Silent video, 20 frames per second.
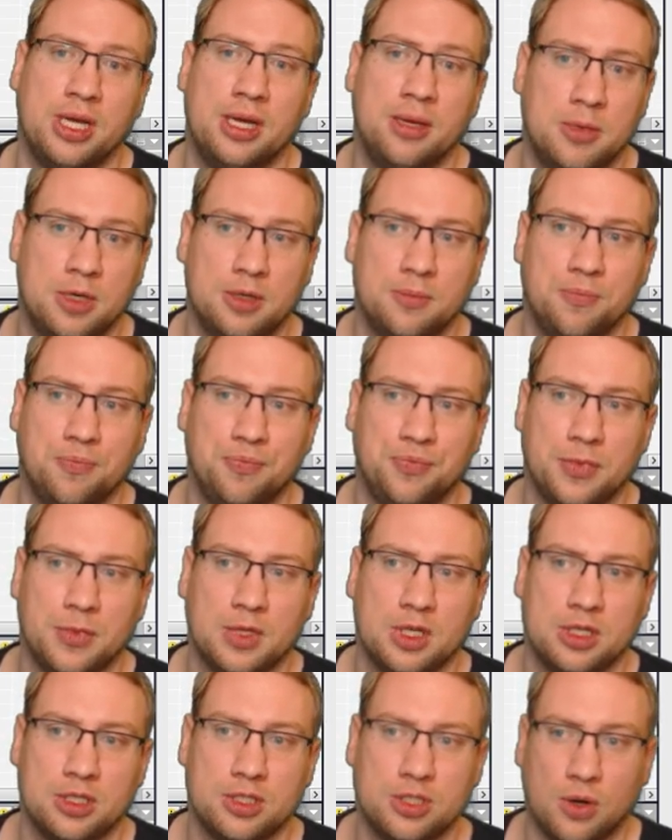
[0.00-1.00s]
table.
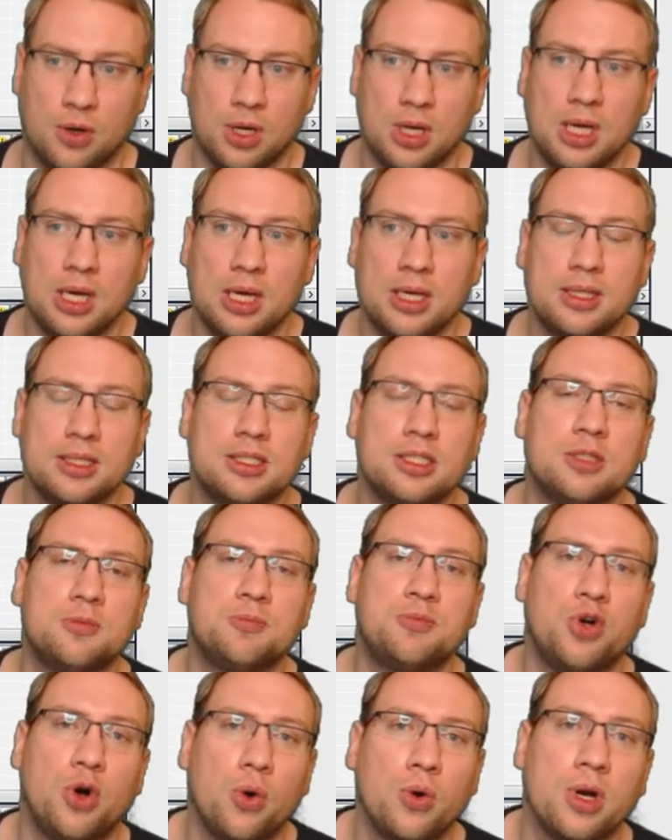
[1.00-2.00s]
So this is
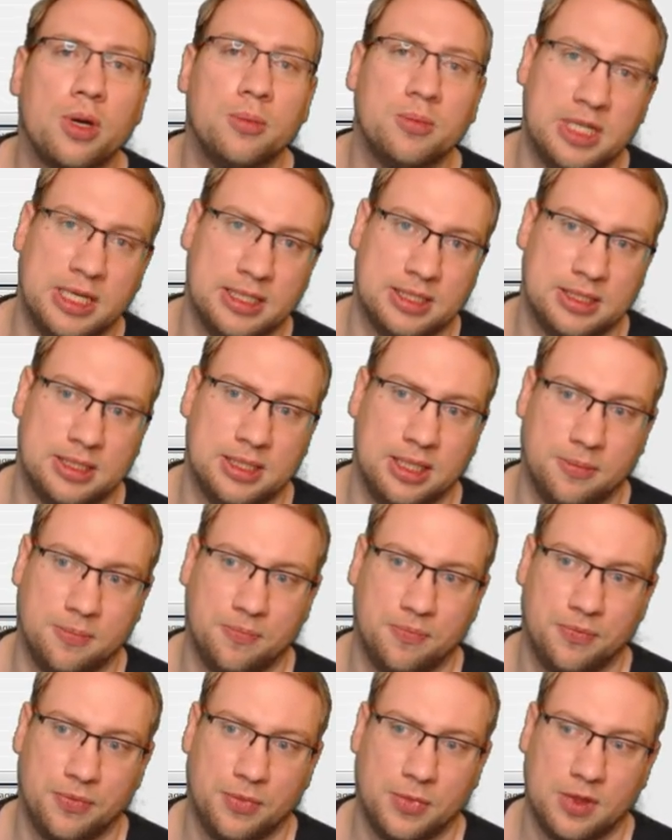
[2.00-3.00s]
program testing.
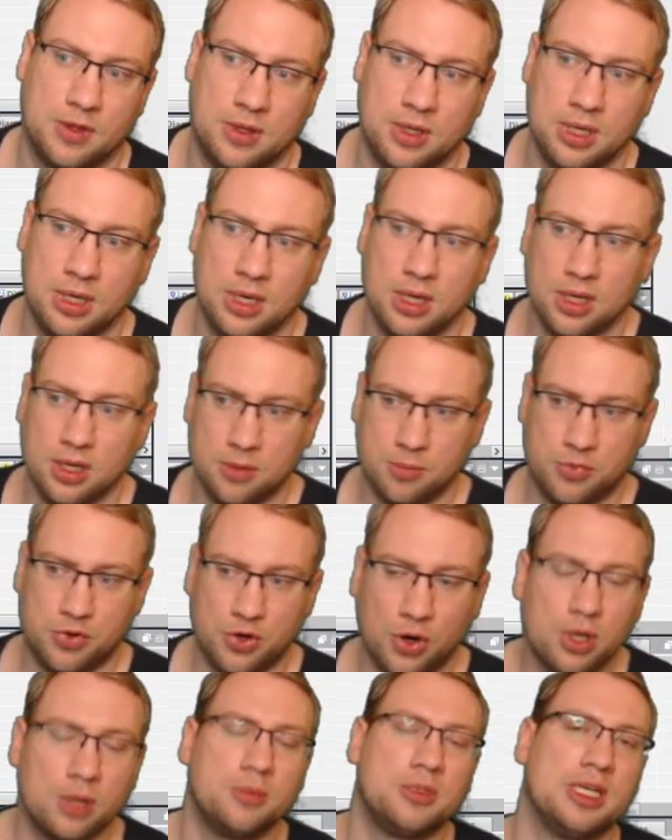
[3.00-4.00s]
Right?
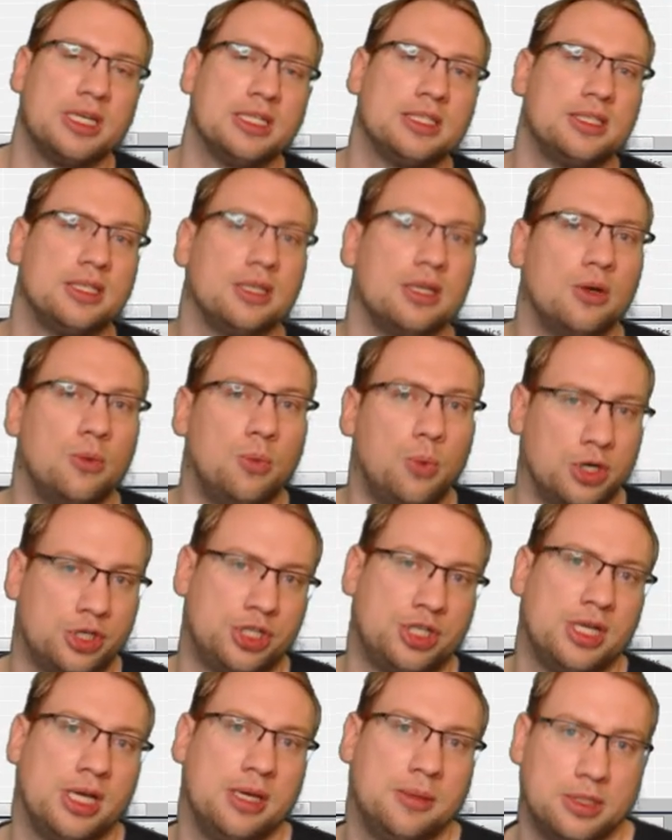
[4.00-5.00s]
Program testing,
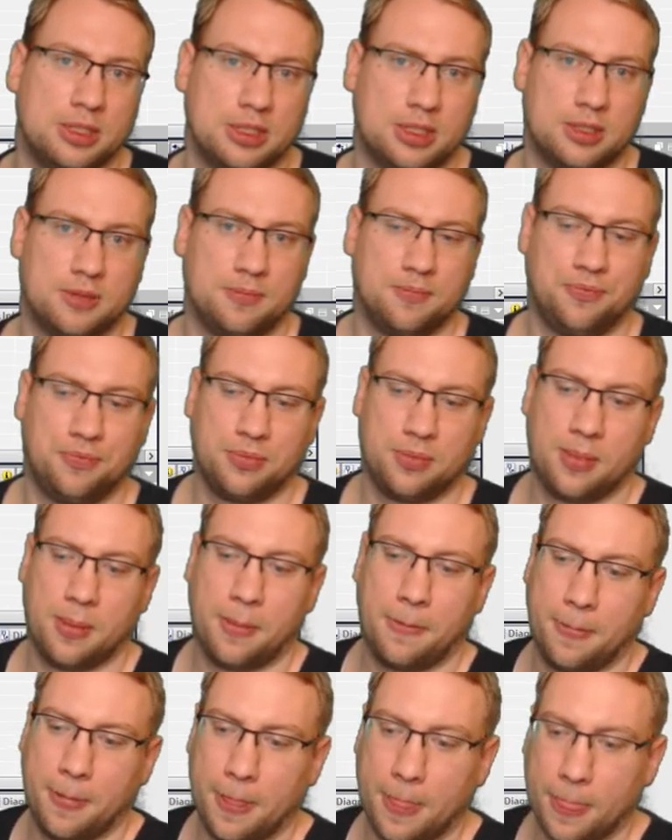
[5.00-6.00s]
watch tables.
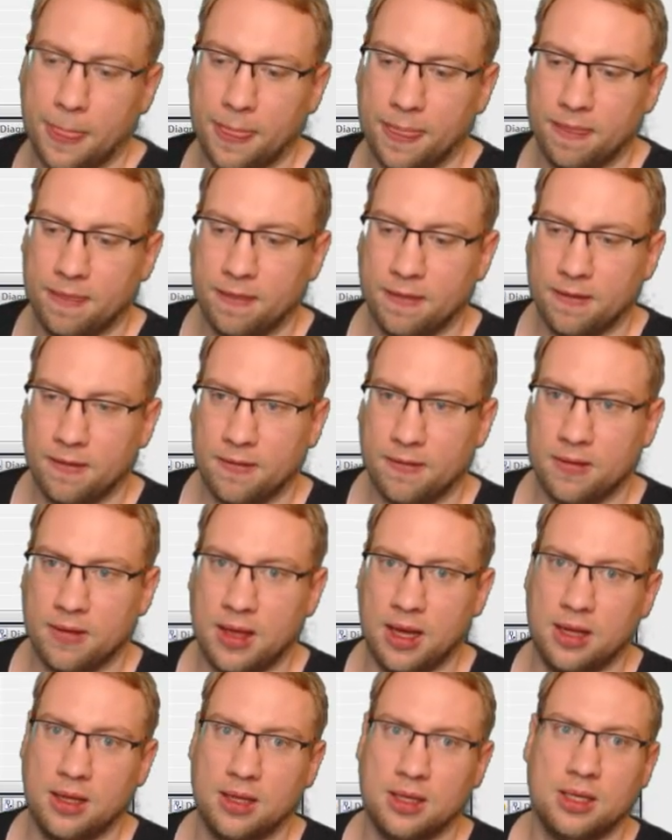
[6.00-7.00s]

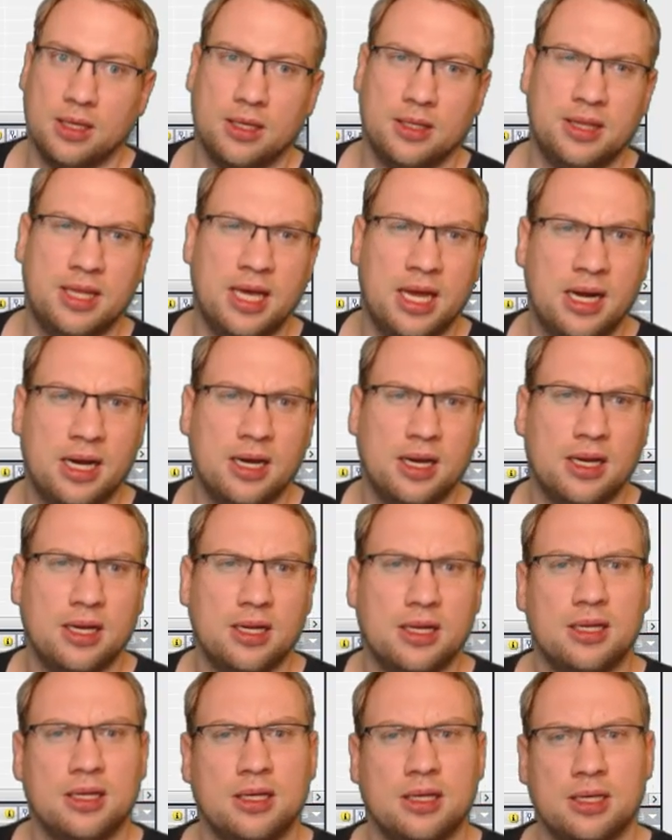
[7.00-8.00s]
Yeah. Then
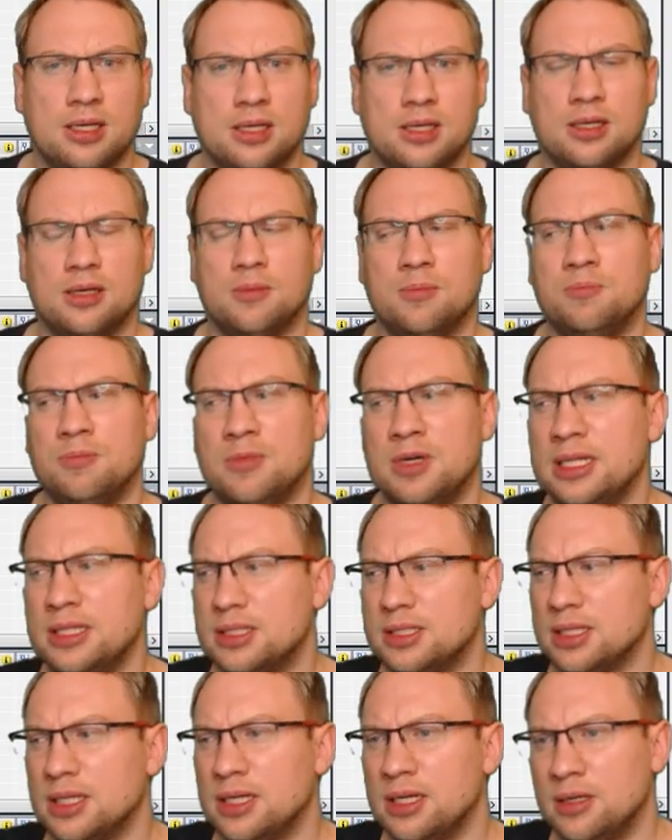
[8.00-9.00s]

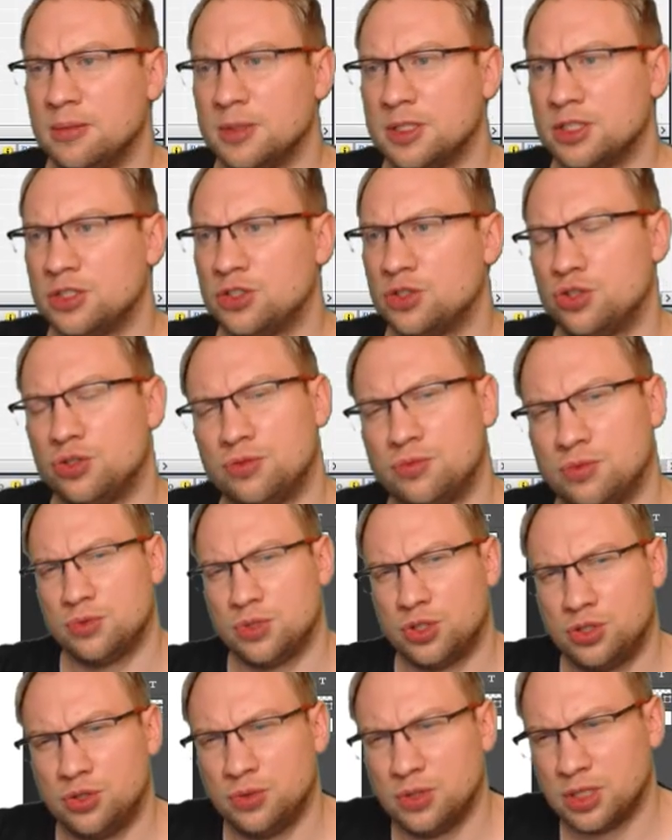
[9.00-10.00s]
leads a little bit
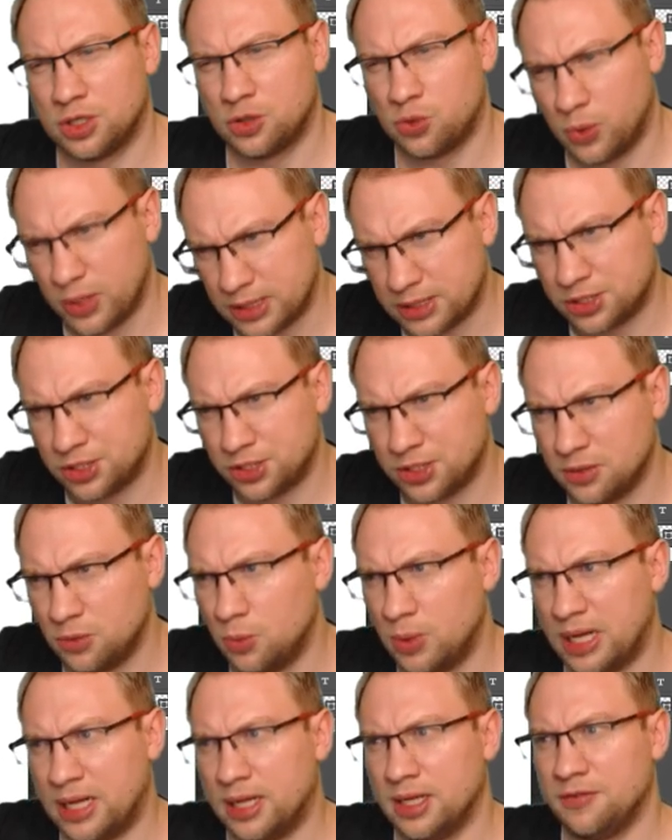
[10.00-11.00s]
to the question,
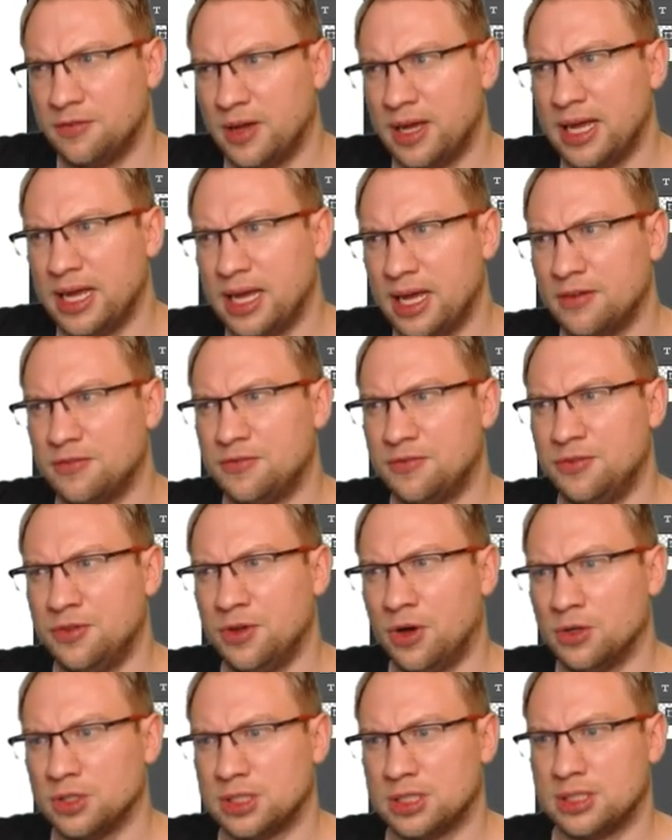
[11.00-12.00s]
well, if I have
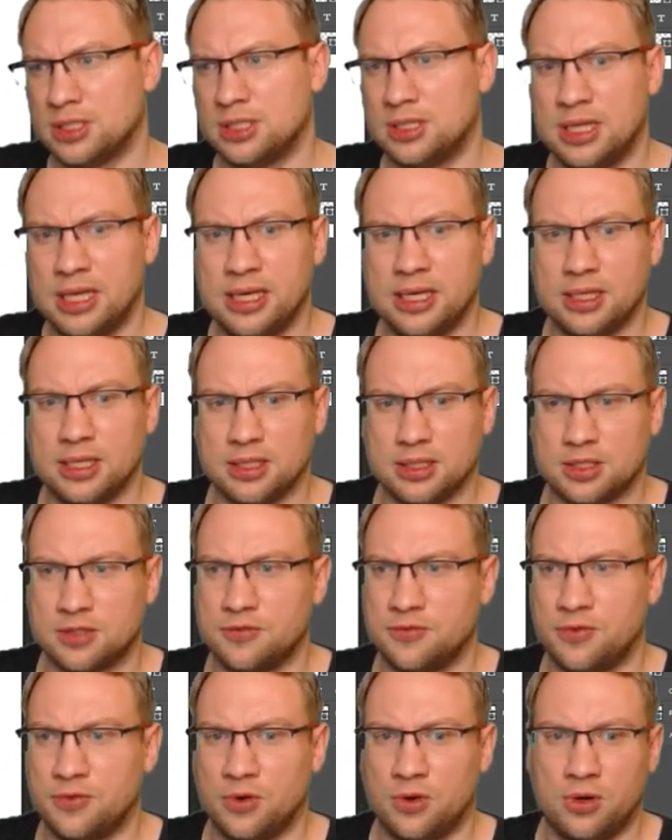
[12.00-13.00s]
those things
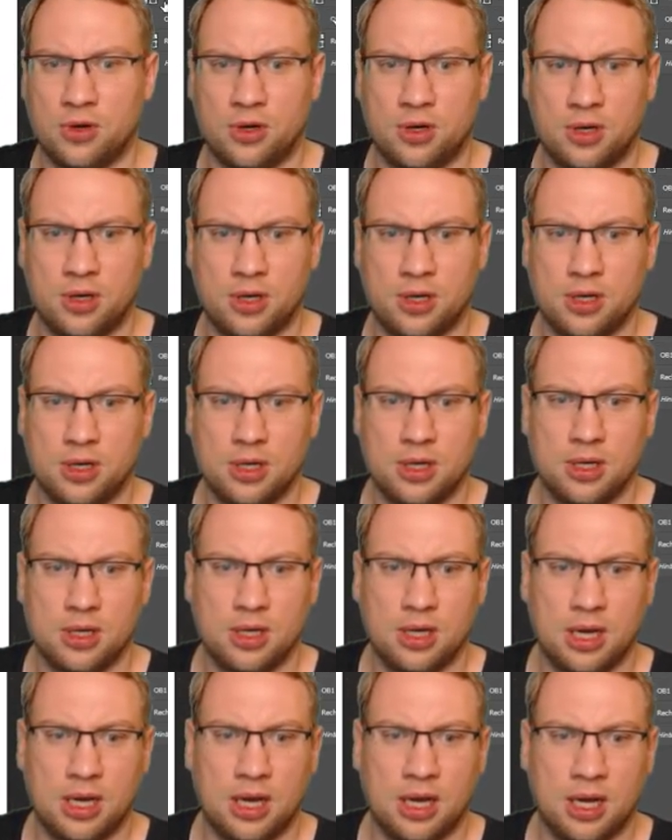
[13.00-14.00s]
for,
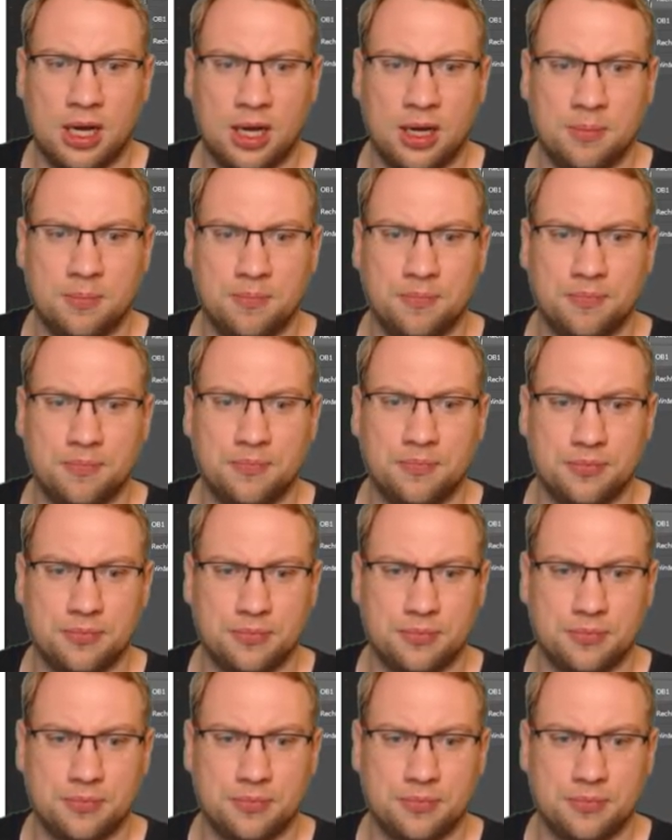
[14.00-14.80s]
can